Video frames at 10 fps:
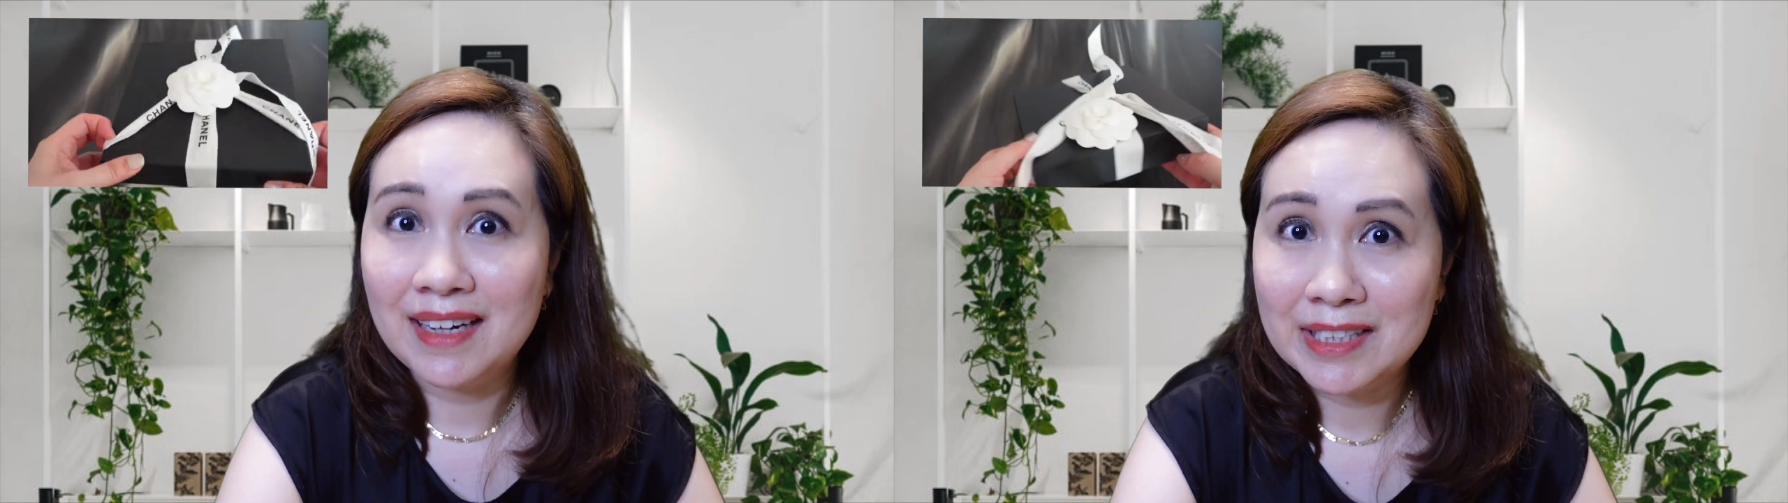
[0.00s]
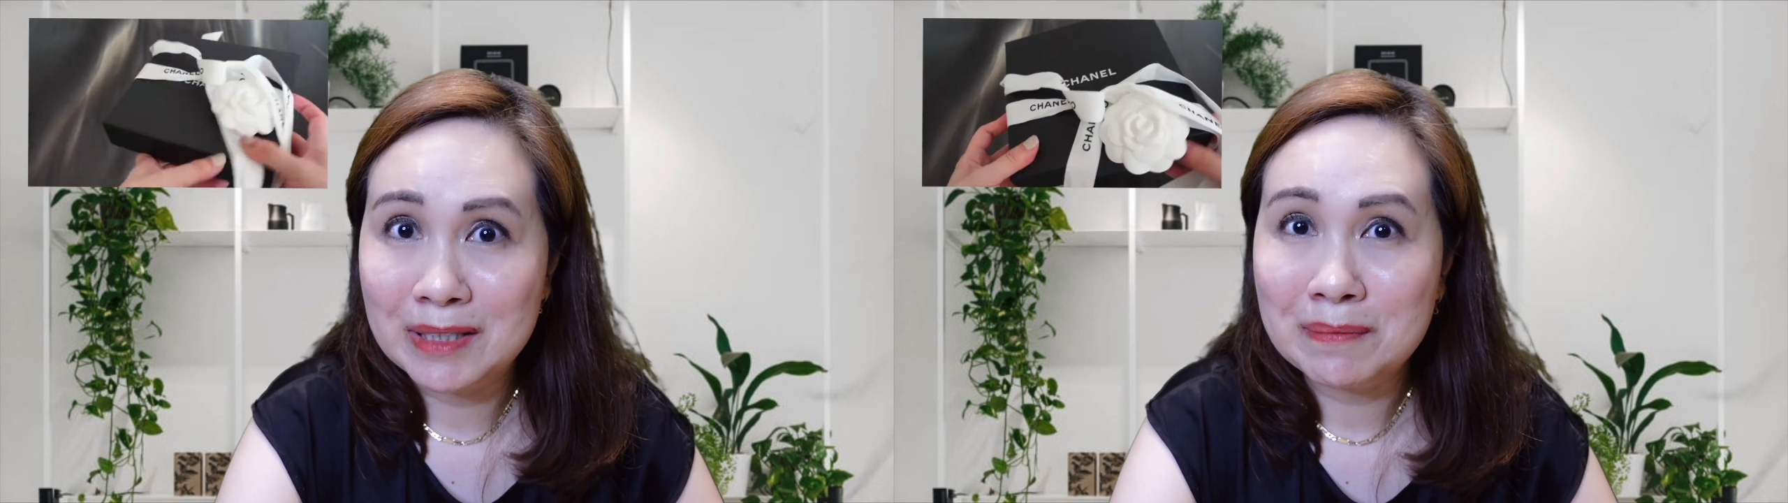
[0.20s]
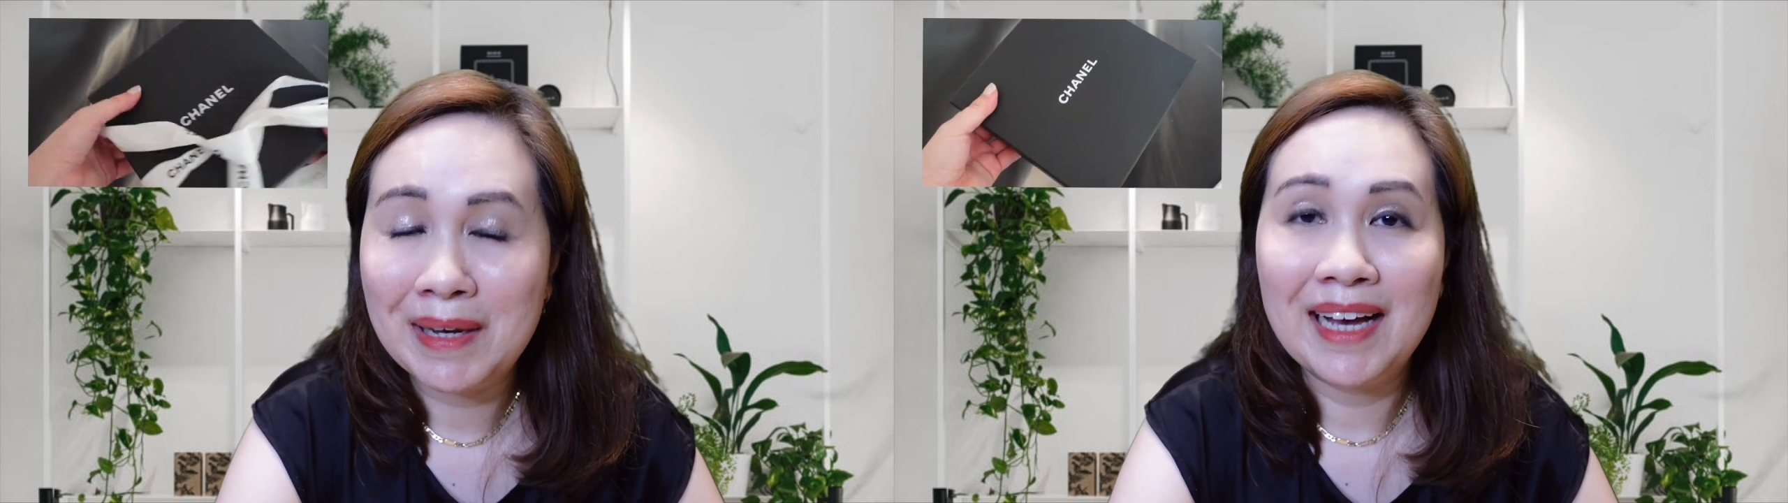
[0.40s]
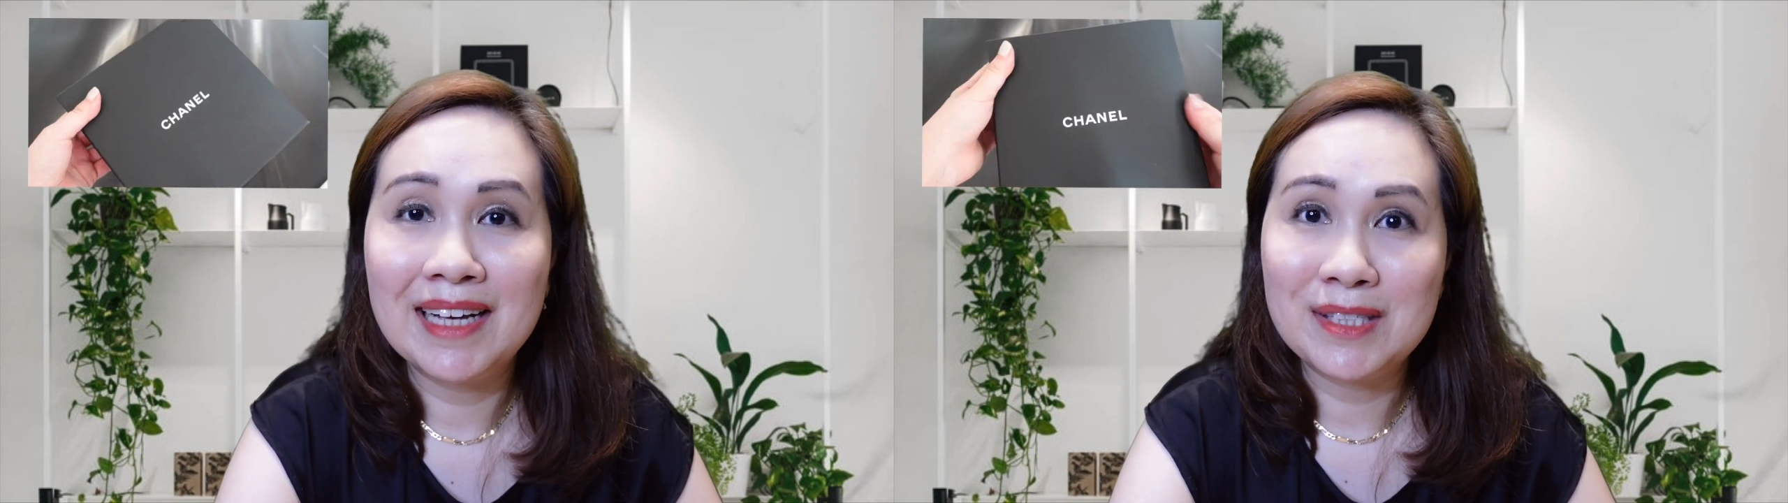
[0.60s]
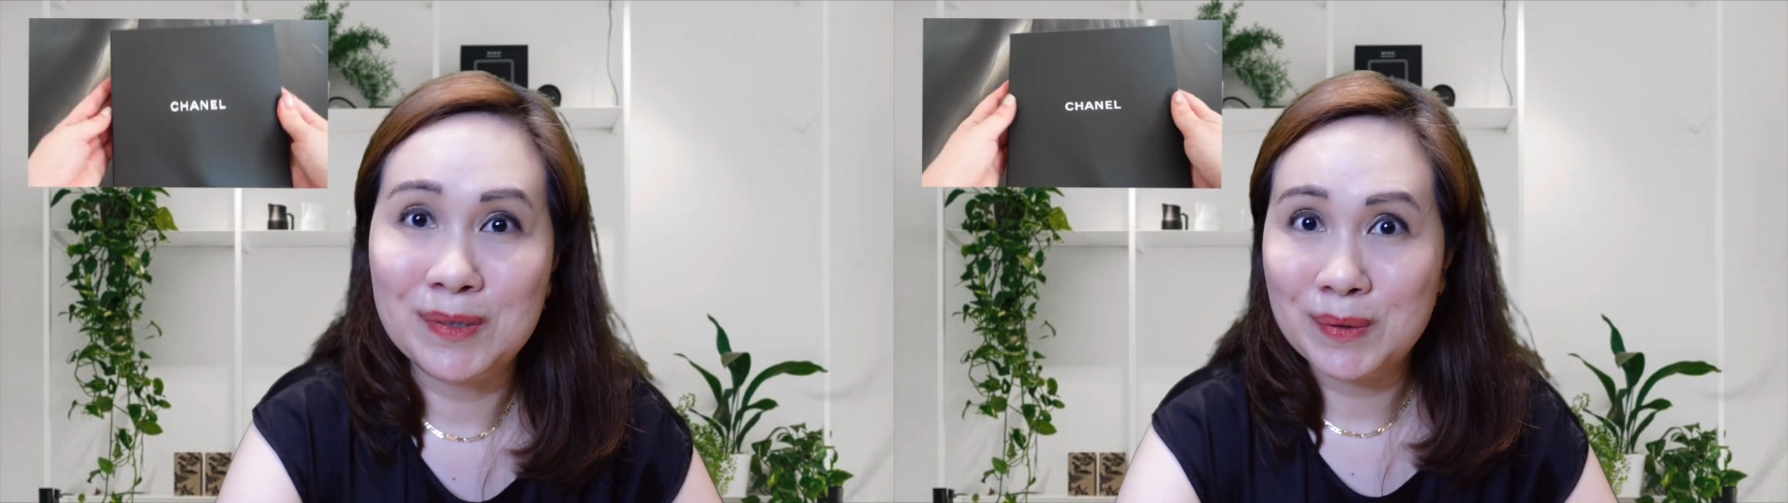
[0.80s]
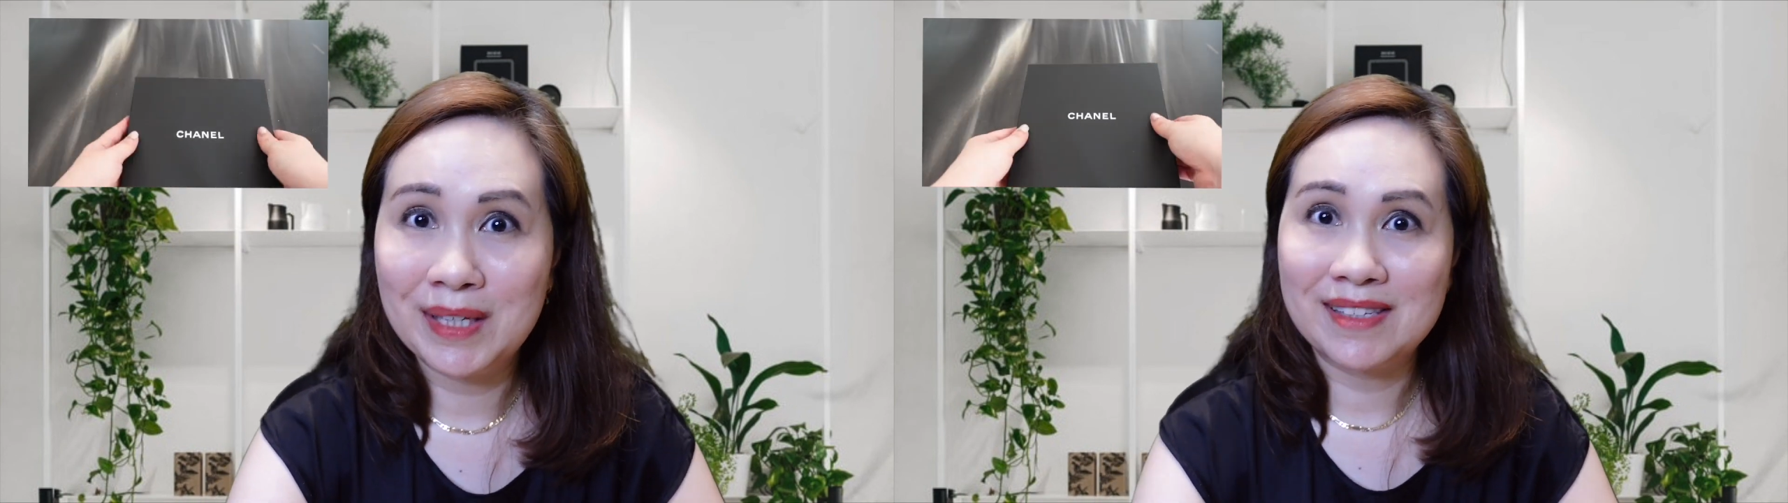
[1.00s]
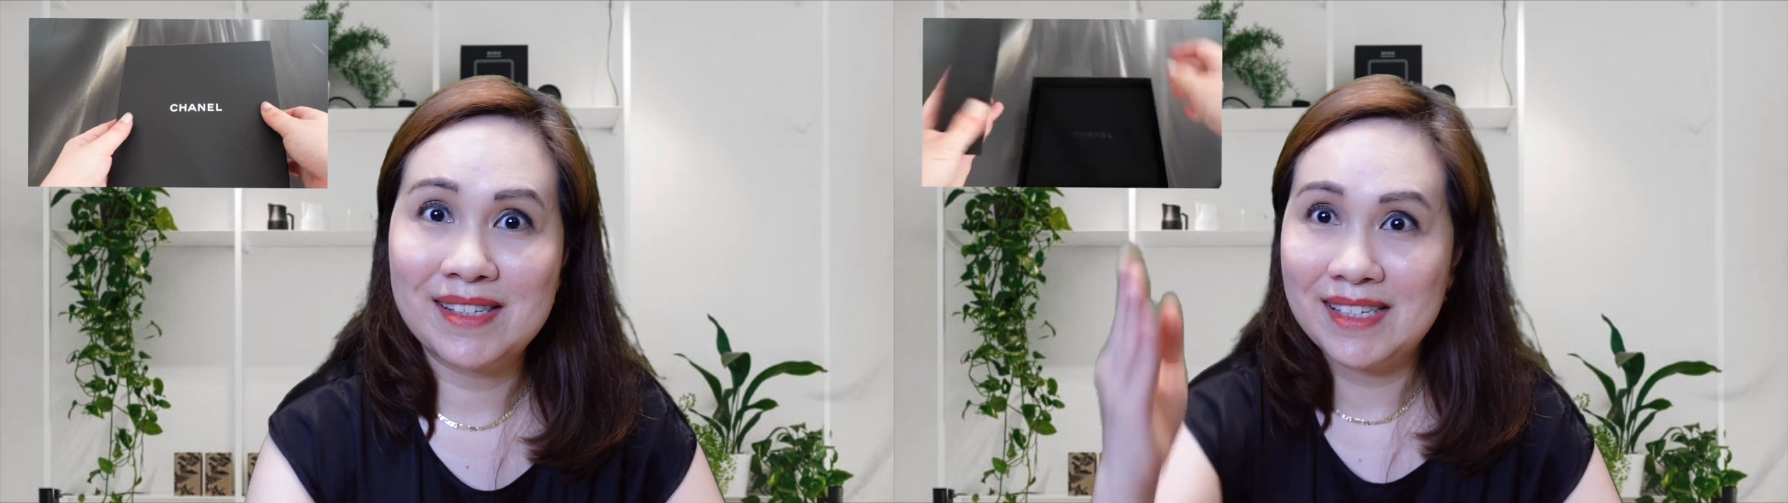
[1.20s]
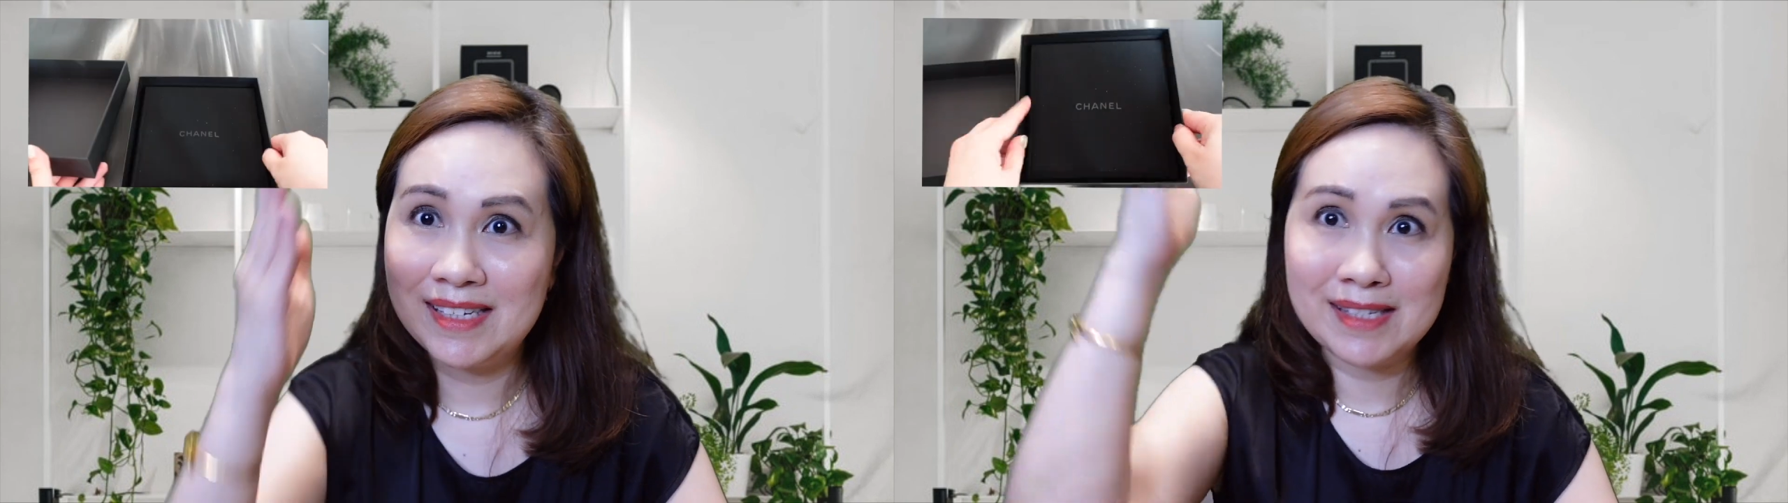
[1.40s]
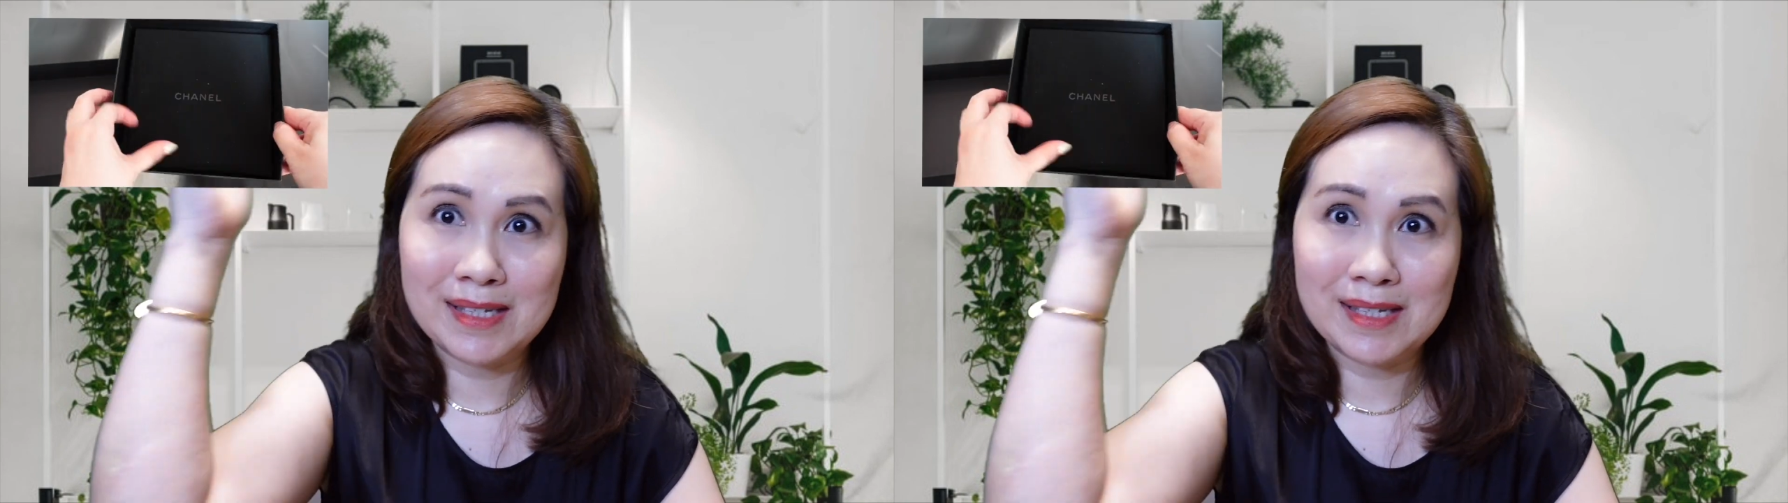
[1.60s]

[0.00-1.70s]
item as you can see